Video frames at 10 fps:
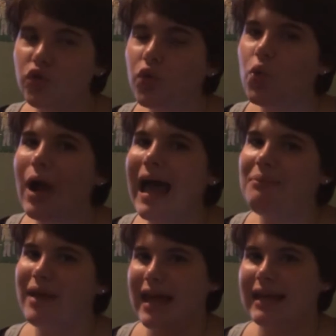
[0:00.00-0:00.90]
through
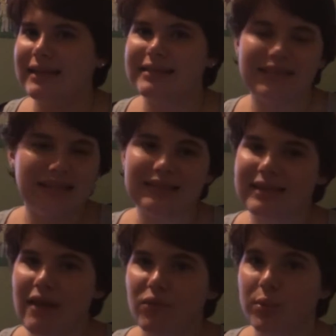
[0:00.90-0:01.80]
Wattpad because she
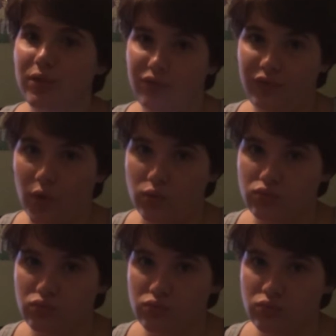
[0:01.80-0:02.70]
doesn't have a real phone.